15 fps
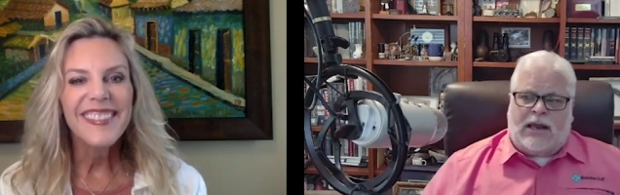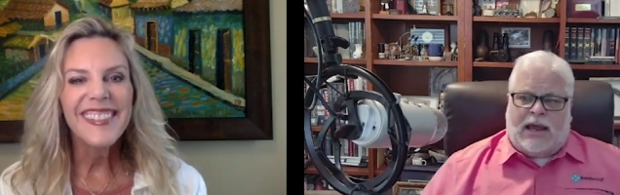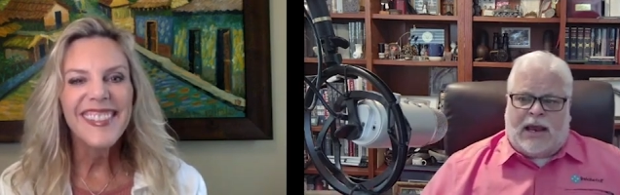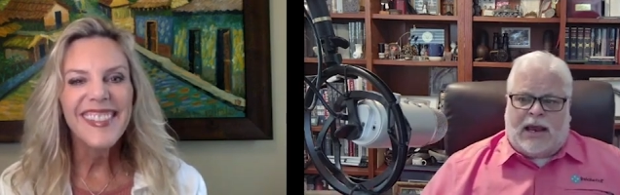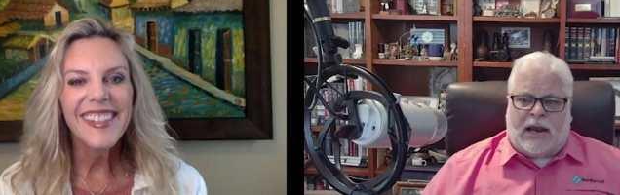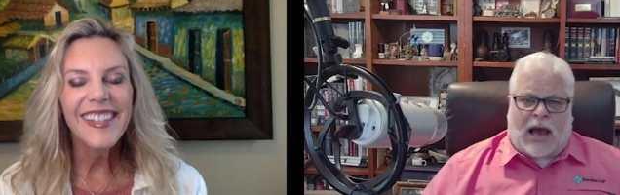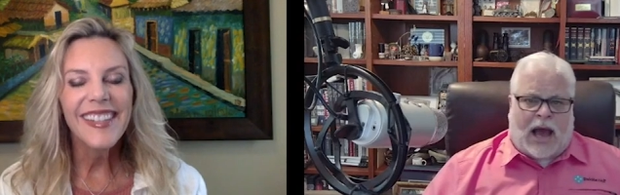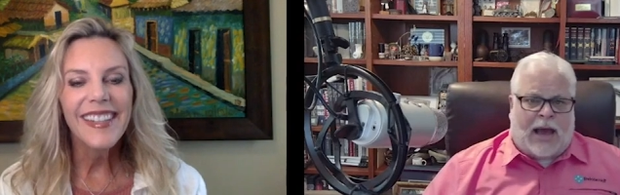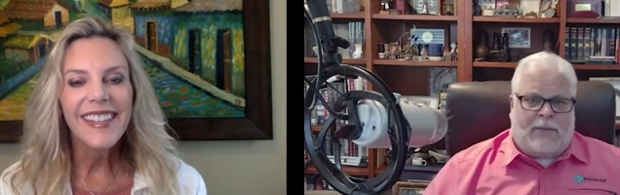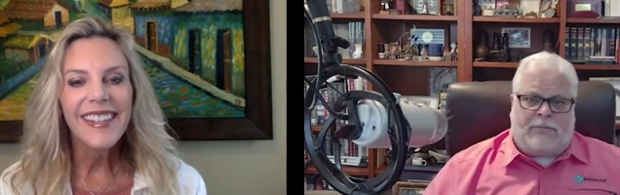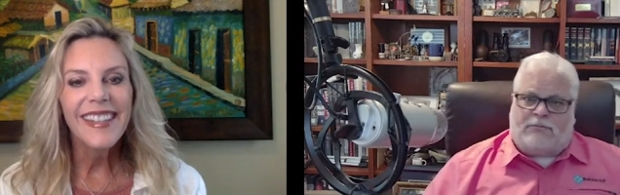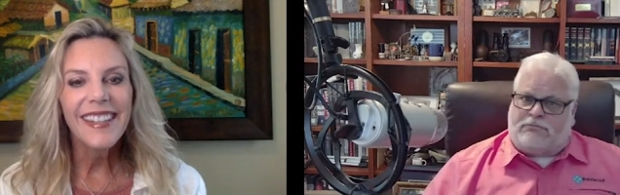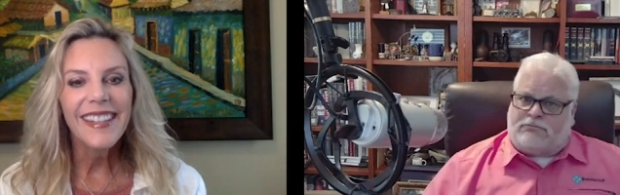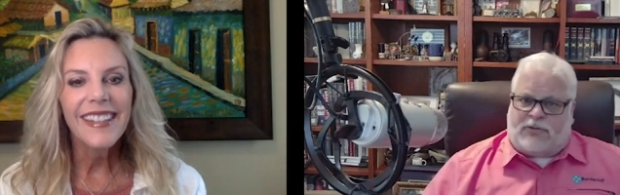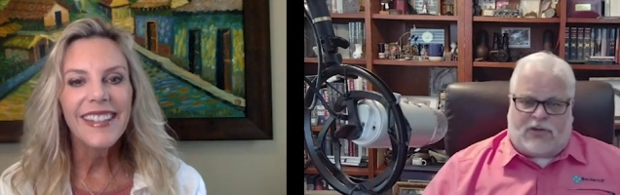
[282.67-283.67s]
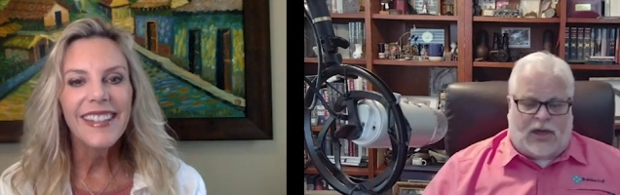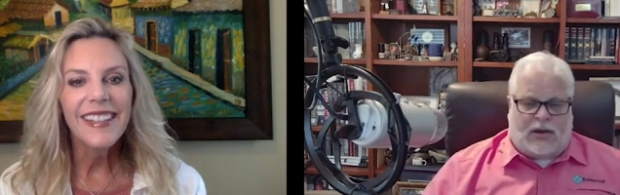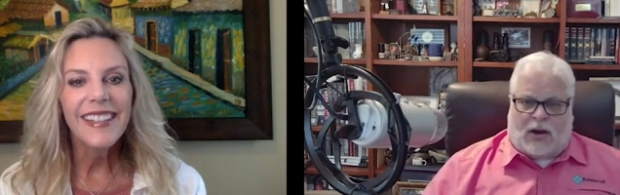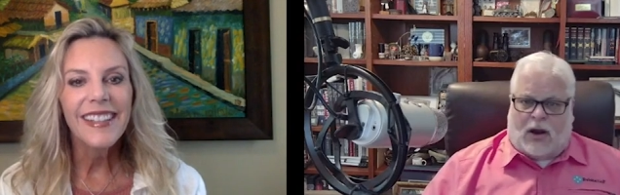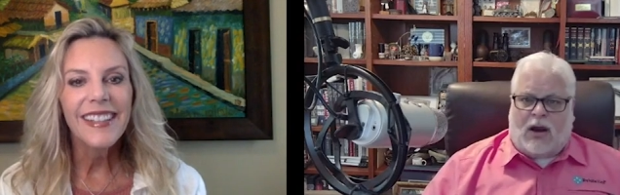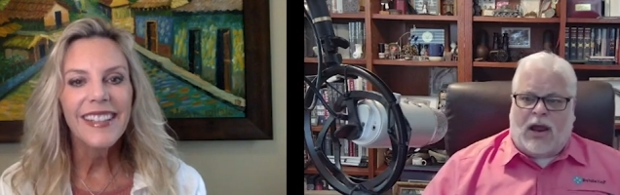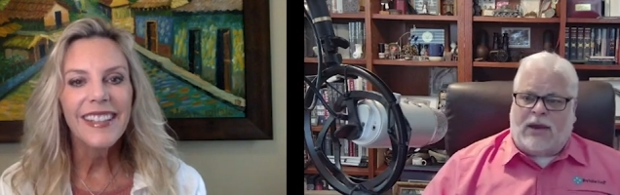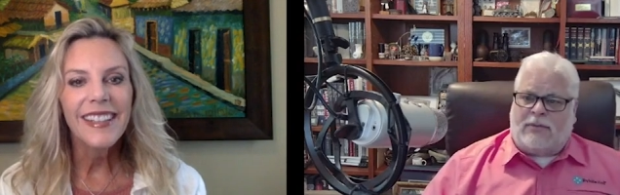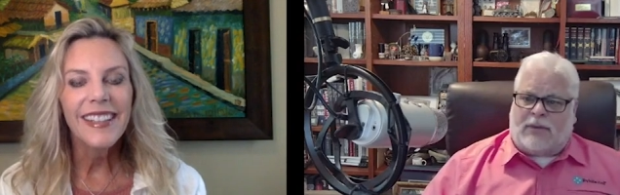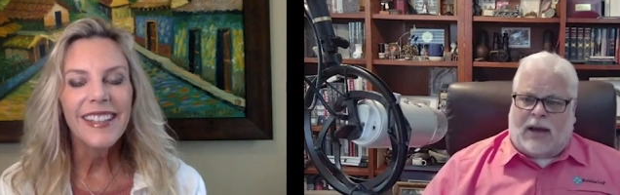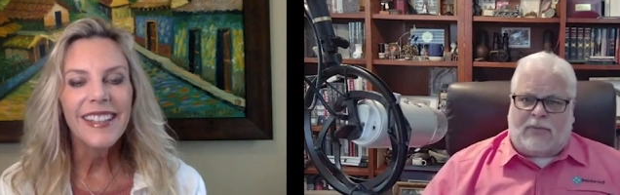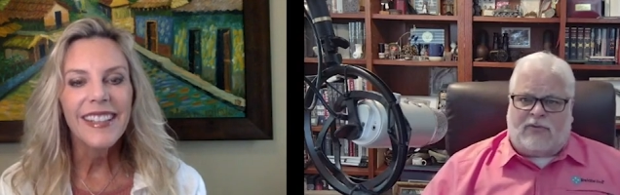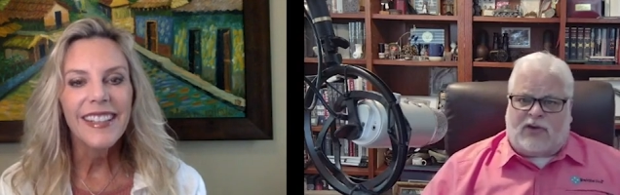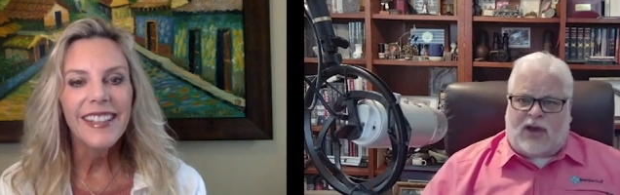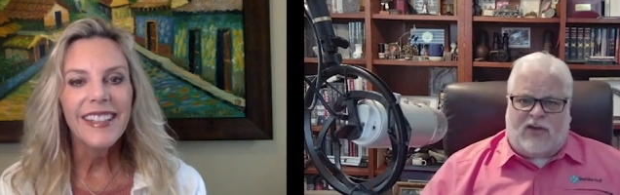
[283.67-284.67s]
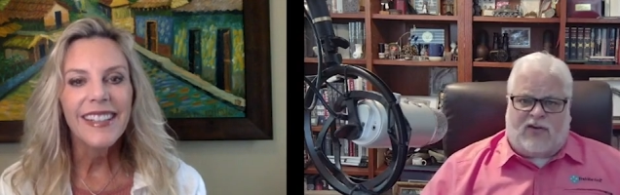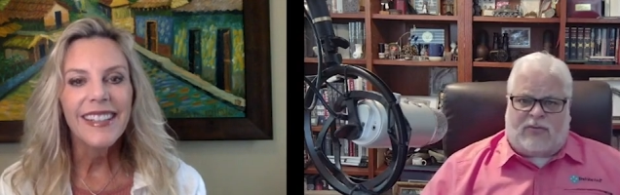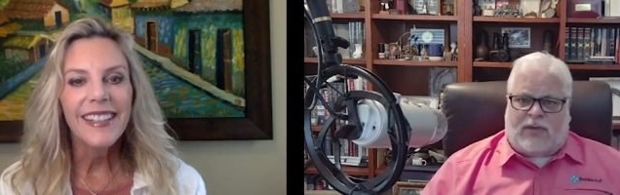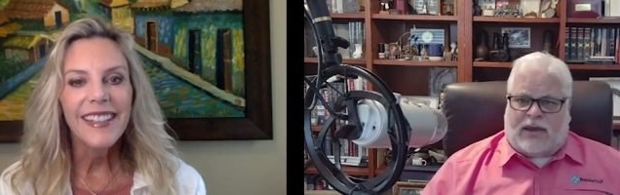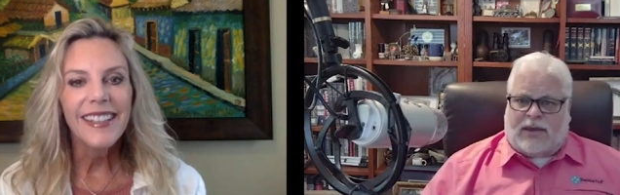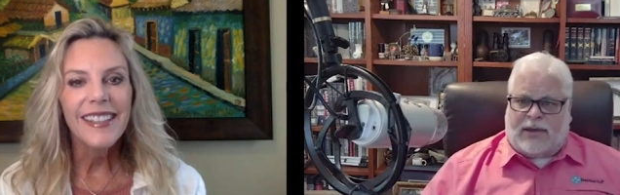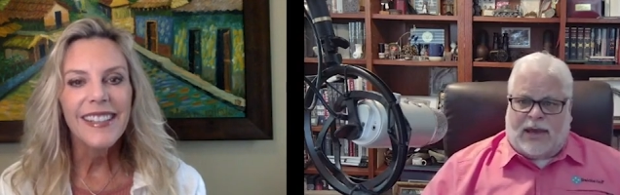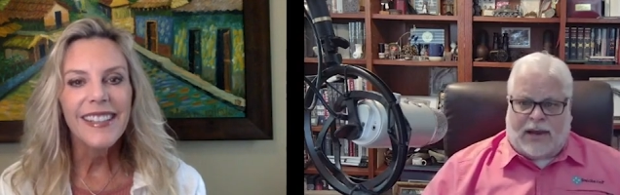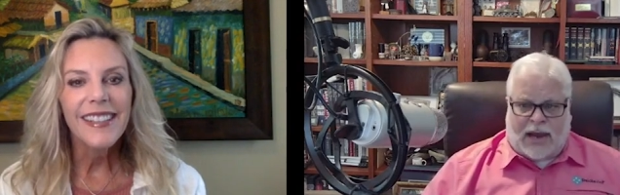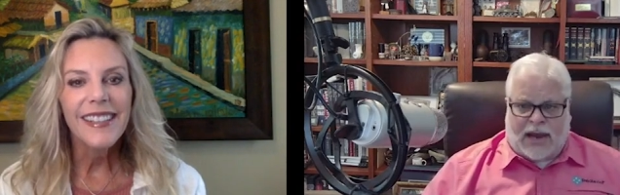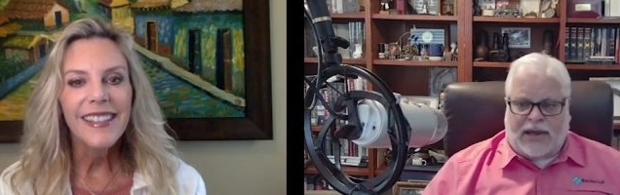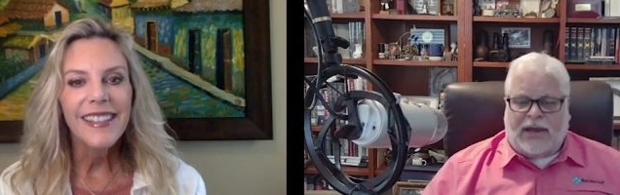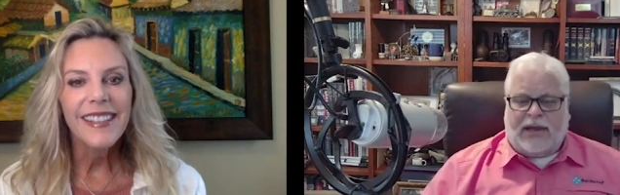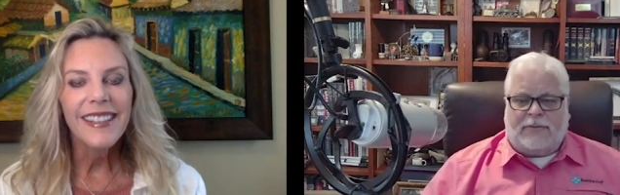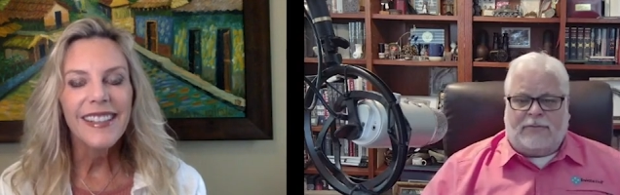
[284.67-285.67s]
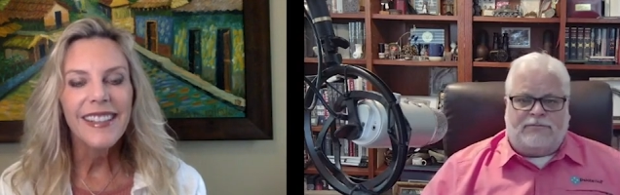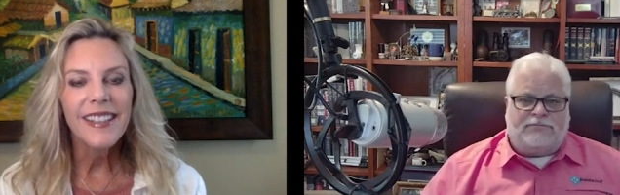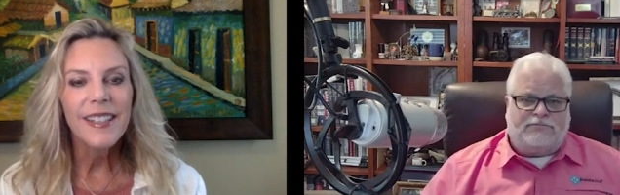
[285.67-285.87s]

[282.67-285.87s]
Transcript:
Speaker 1: And I said, All right, I'm changing me. And I did